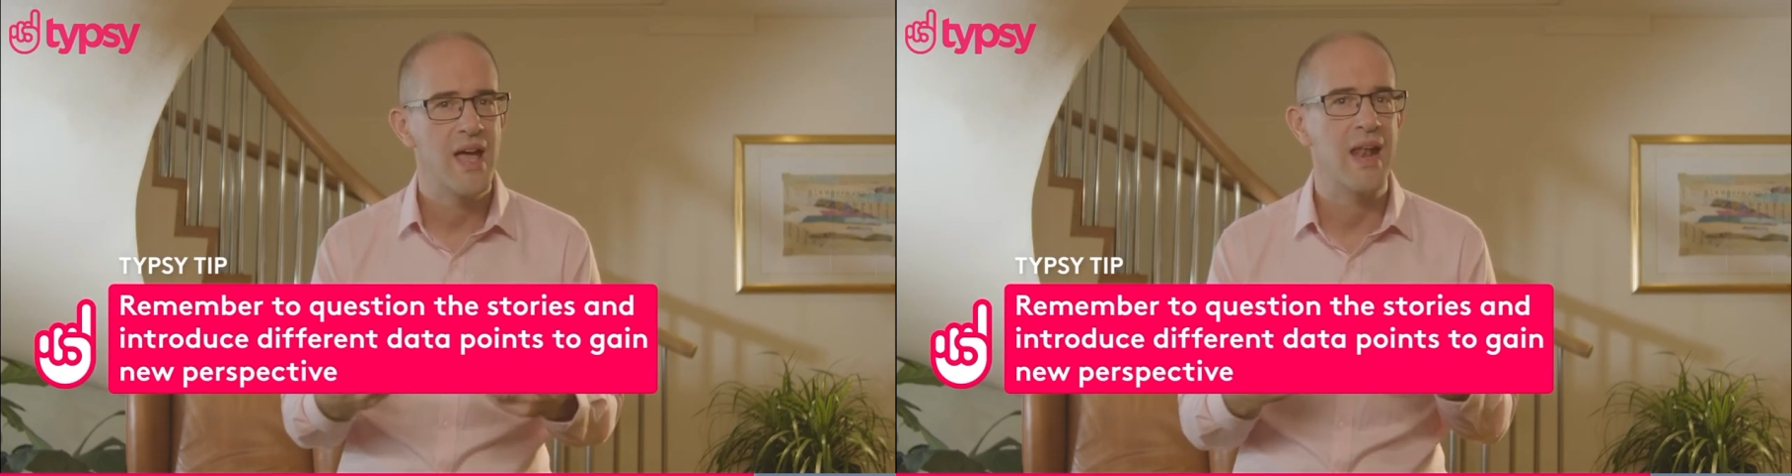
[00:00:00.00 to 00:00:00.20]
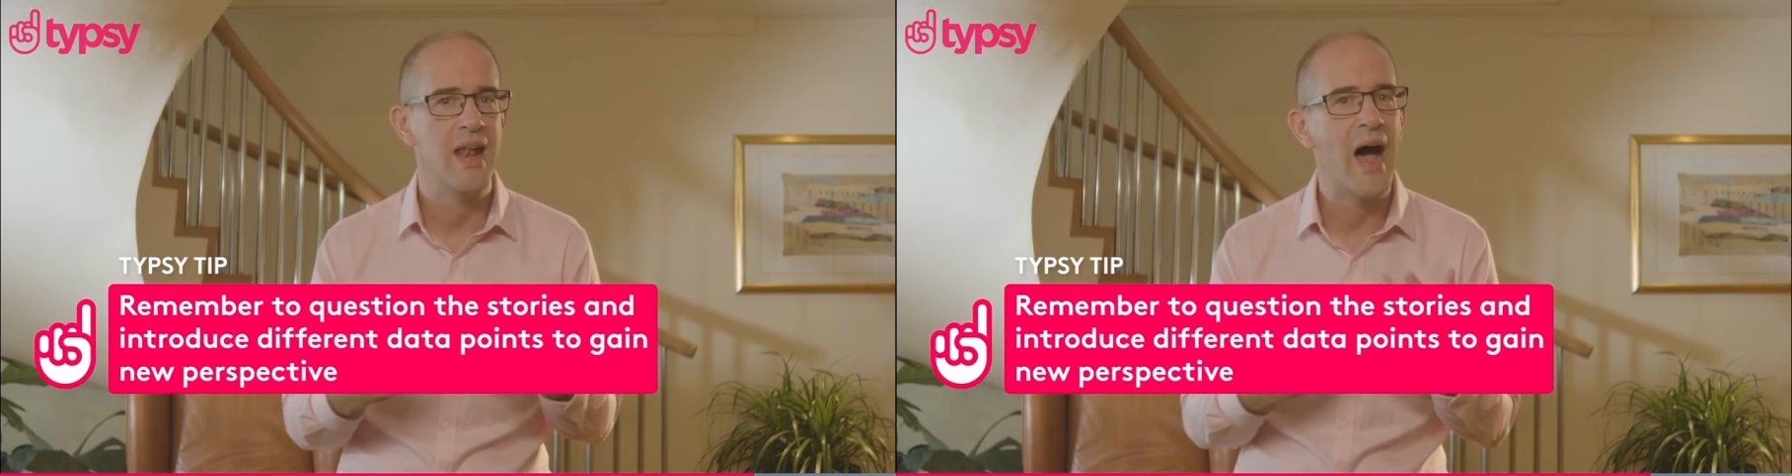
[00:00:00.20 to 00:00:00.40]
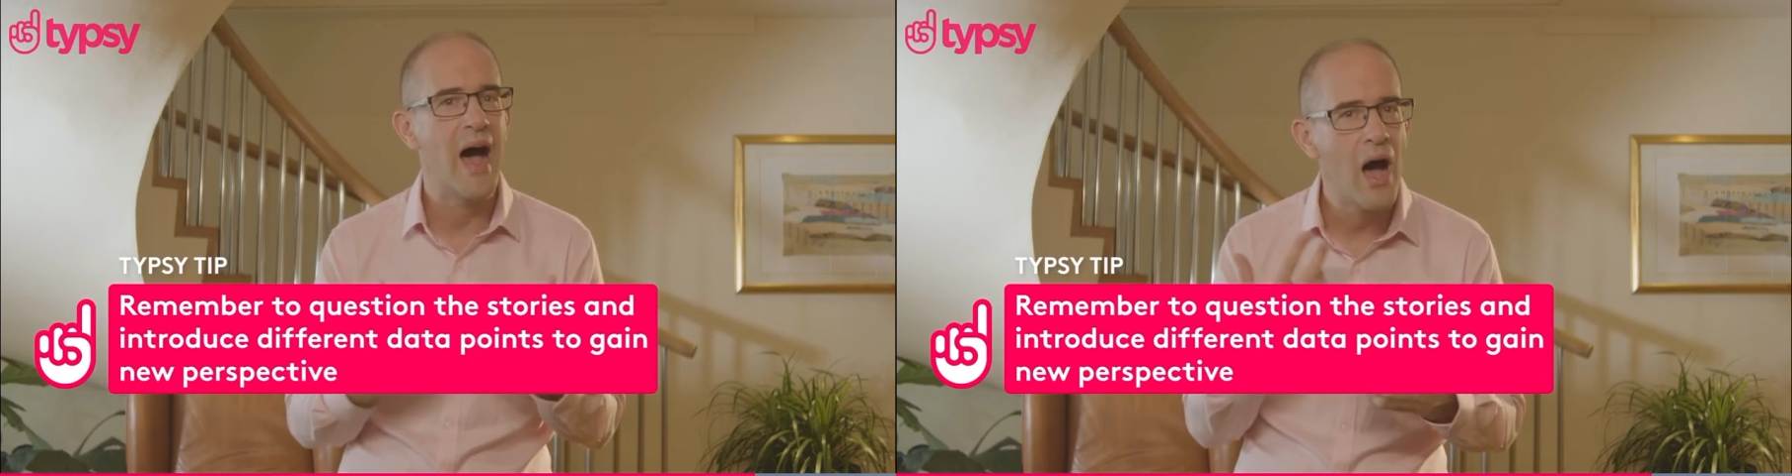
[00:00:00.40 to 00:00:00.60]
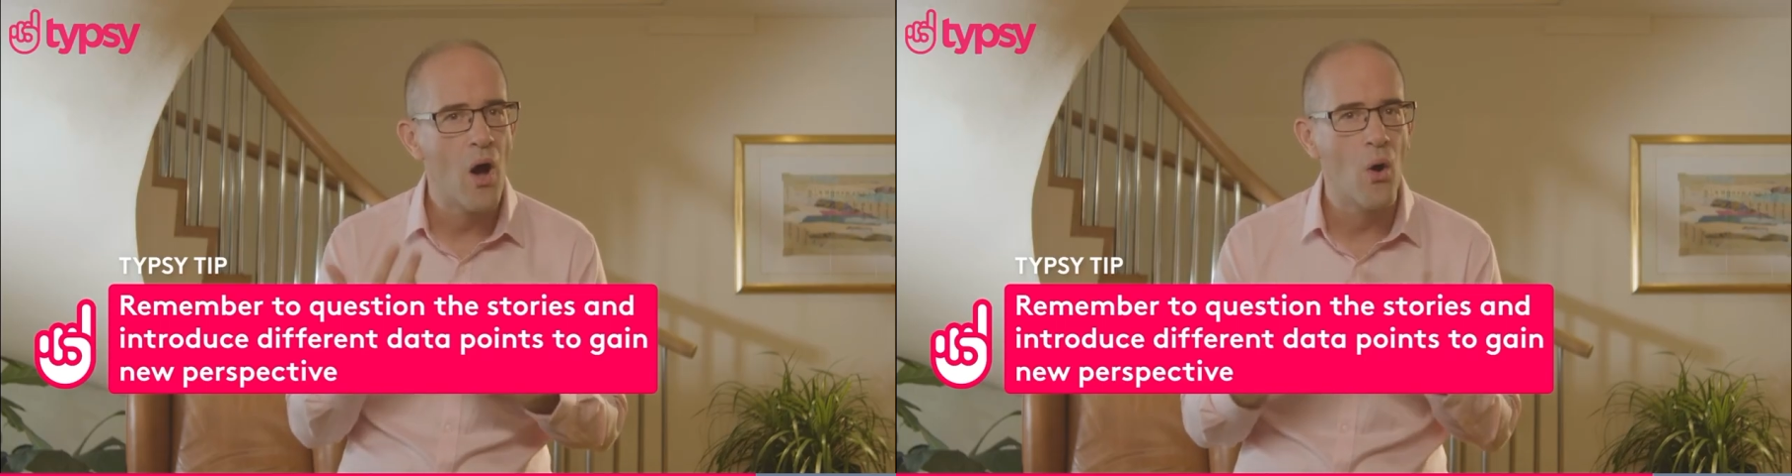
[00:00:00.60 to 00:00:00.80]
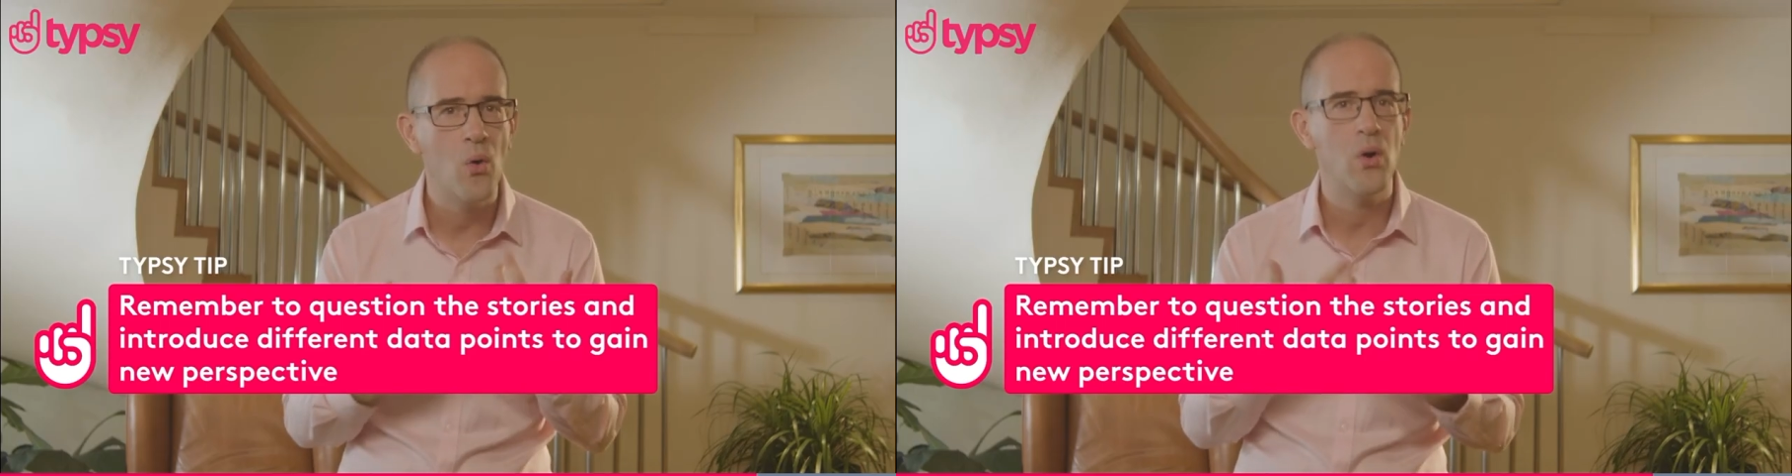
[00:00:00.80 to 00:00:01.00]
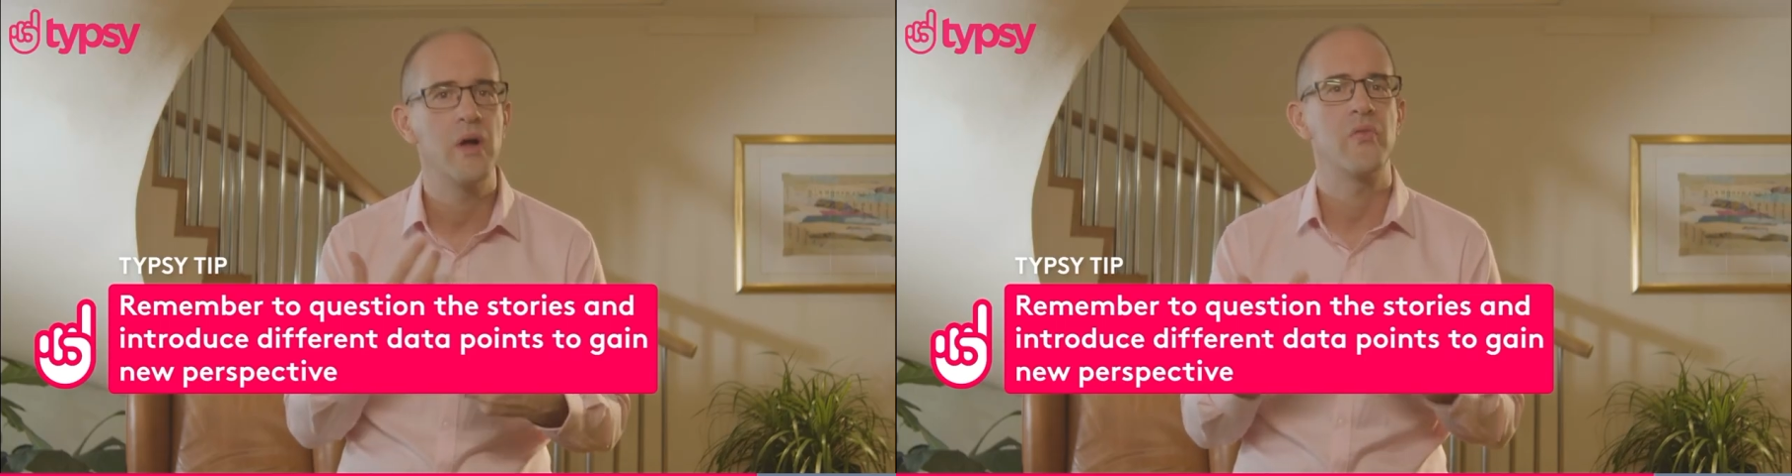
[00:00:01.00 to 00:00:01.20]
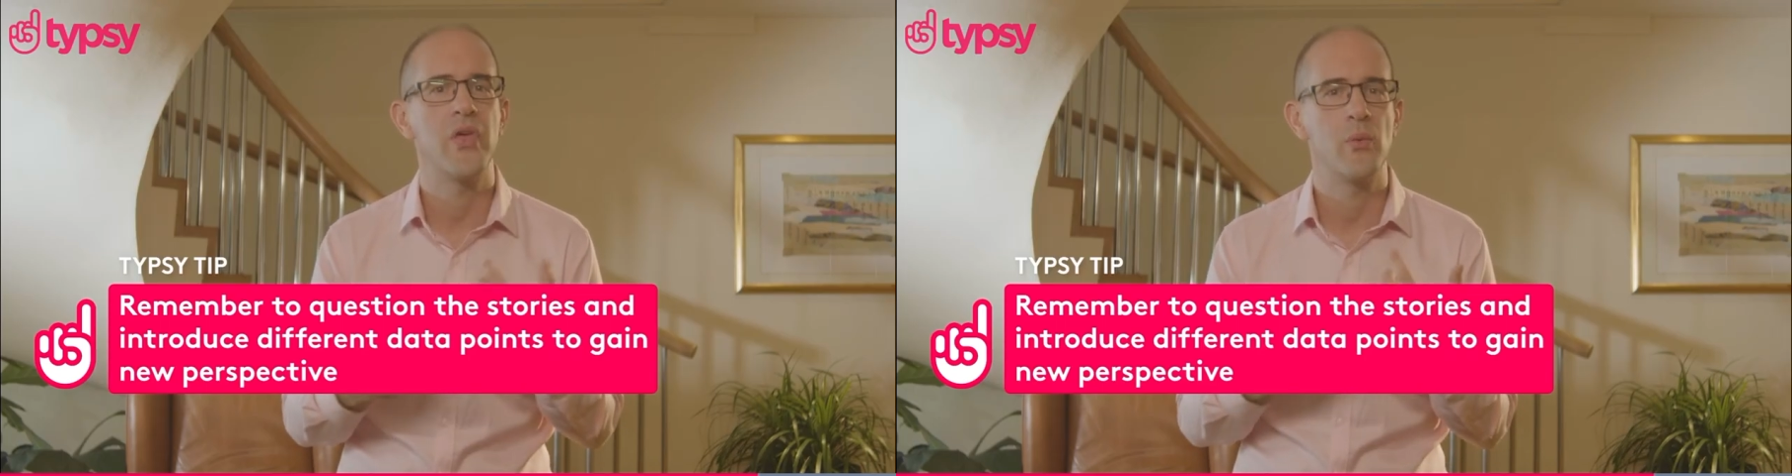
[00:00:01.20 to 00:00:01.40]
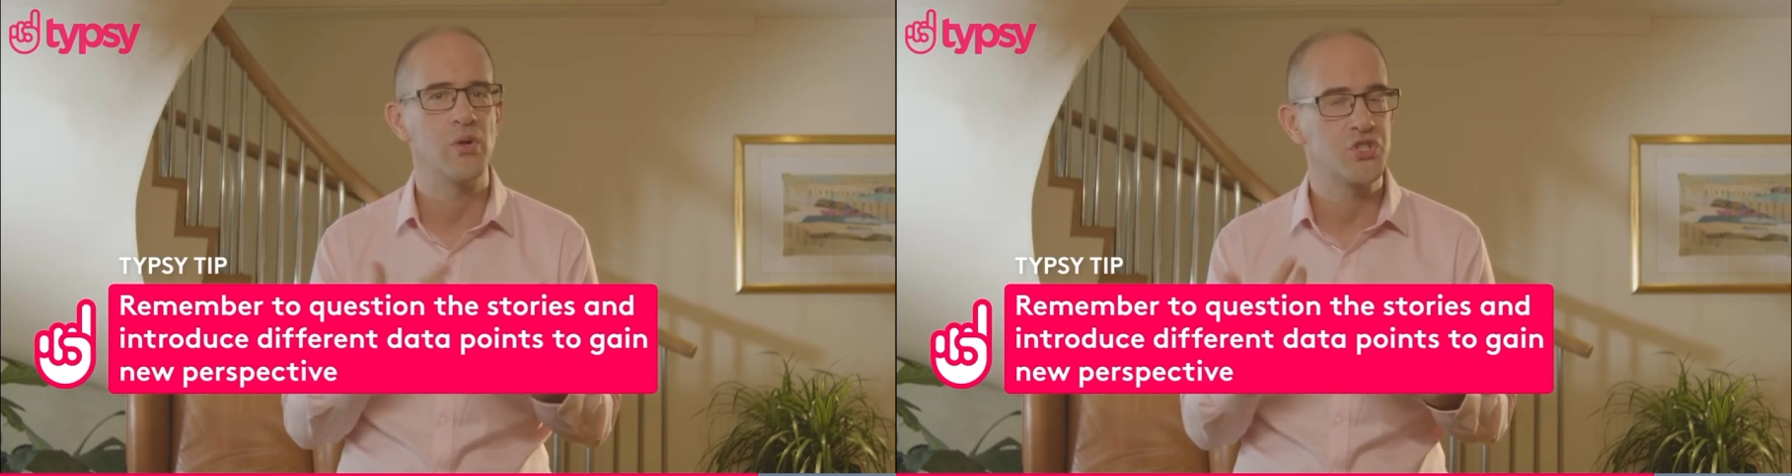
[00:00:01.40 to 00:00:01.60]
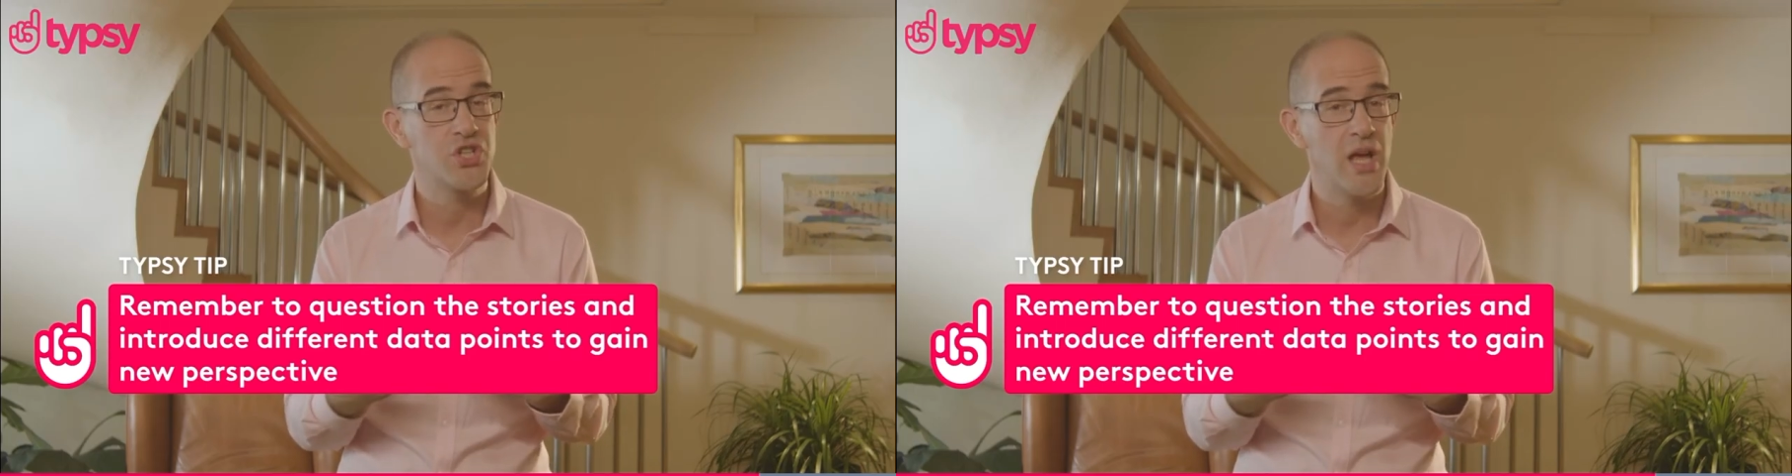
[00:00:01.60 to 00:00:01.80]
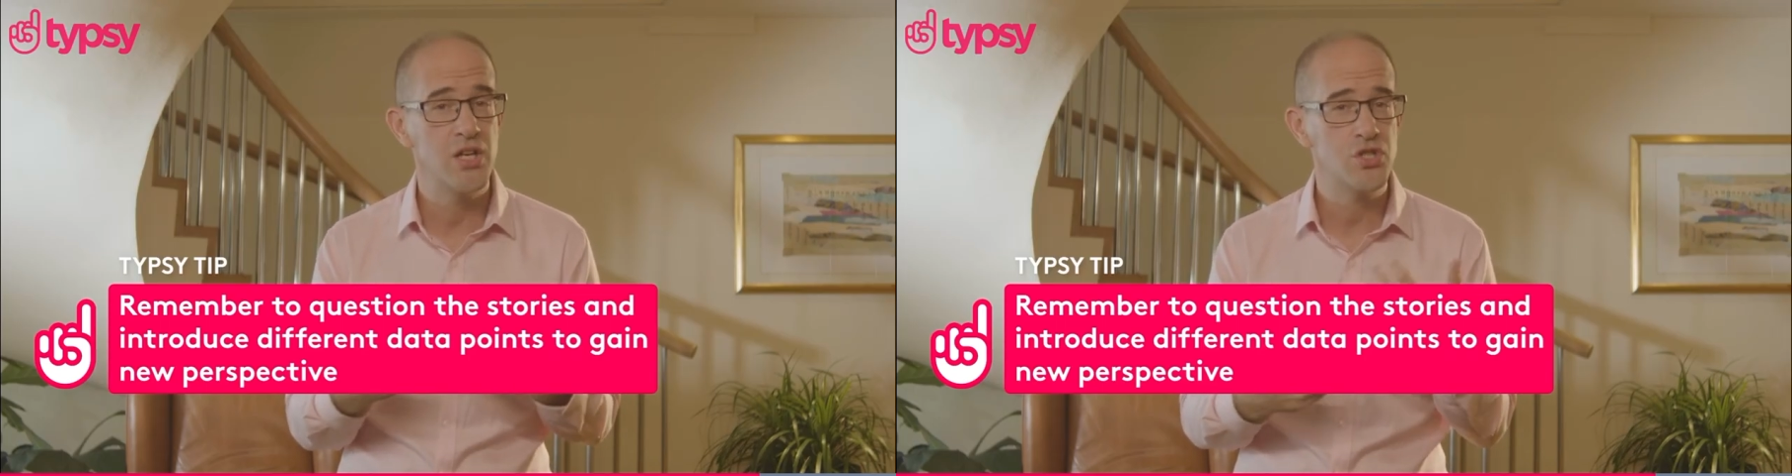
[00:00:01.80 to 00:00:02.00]
and how they will
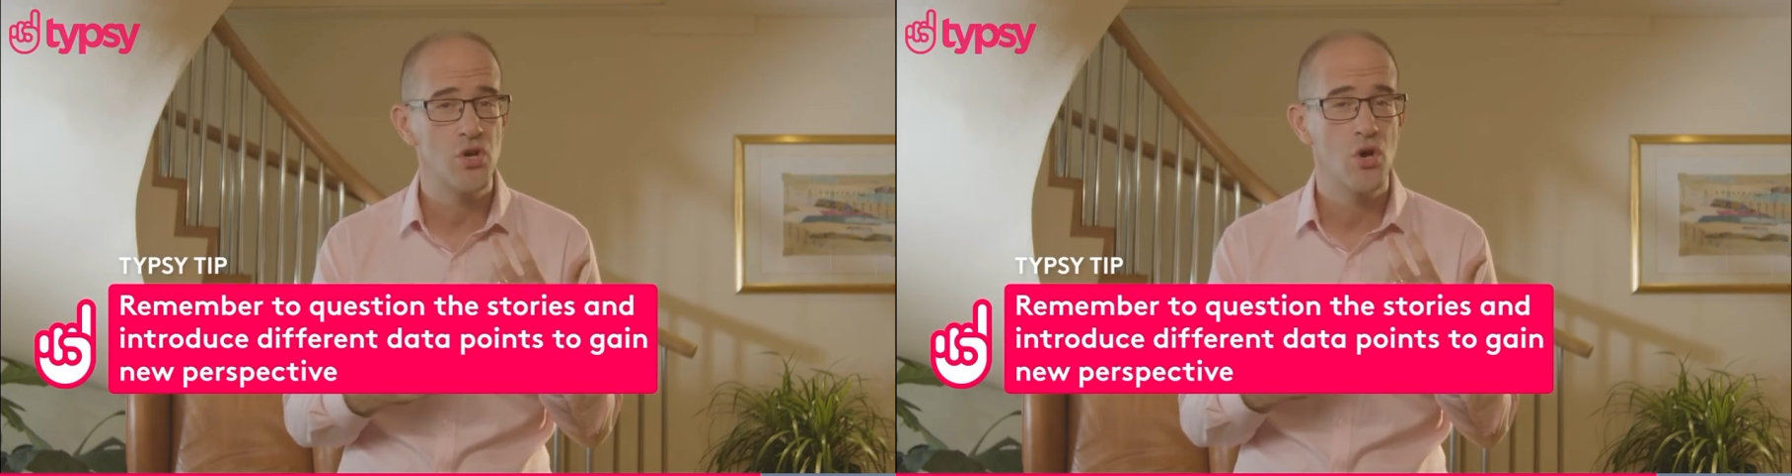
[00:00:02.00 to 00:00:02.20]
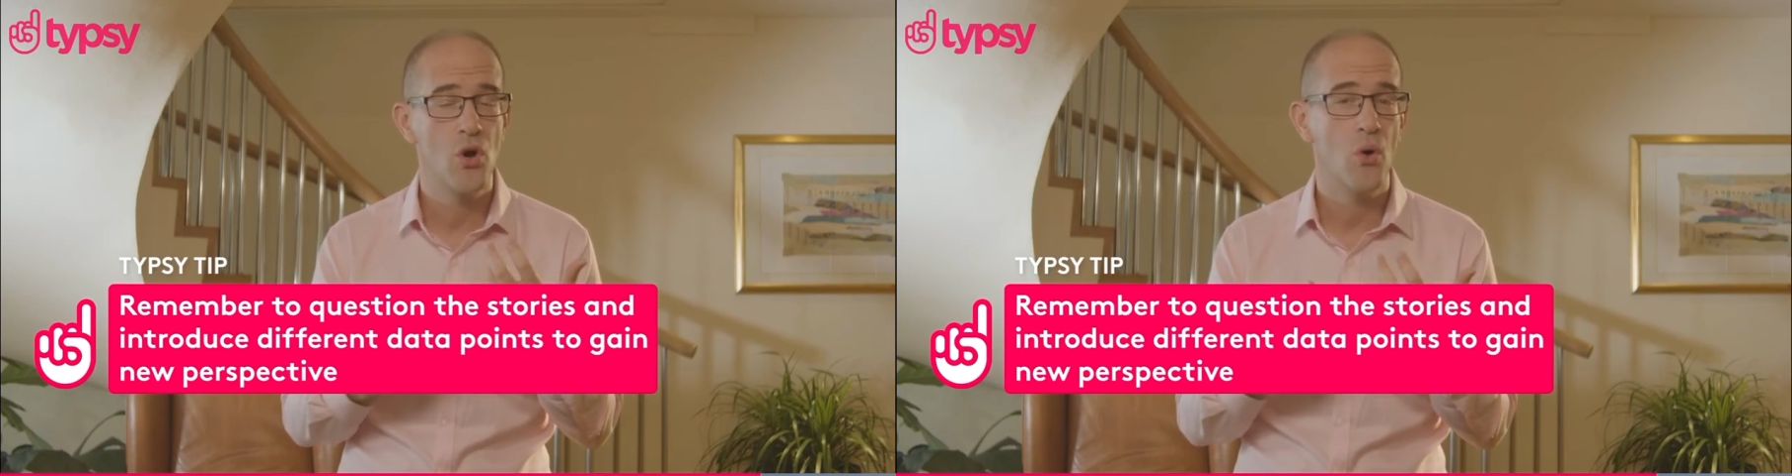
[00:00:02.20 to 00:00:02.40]
change